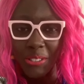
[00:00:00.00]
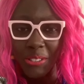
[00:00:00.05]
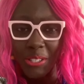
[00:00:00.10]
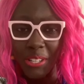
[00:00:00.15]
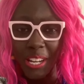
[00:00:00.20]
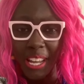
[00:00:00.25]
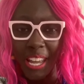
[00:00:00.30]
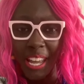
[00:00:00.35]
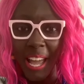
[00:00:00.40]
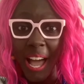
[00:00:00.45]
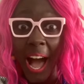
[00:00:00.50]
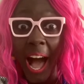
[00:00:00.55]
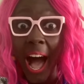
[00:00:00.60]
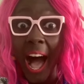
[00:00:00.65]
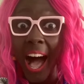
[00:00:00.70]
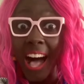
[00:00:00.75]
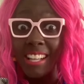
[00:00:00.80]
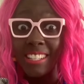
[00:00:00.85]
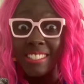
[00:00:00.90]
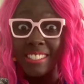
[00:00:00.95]
today.
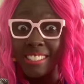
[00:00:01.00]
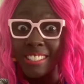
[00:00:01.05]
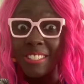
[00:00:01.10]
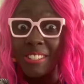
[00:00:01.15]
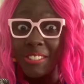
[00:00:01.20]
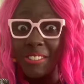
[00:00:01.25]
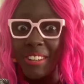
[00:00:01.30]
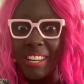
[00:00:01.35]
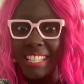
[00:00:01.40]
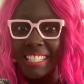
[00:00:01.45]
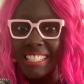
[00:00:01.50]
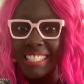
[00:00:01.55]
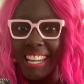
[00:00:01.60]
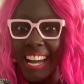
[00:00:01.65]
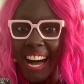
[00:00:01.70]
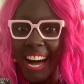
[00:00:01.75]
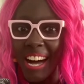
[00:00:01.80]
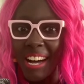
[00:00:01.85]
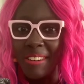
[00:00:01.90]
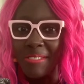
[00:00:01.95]
I'll see you next
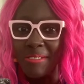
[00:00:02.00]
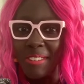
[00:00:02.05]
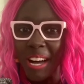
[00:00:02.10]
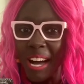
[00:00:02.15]
time.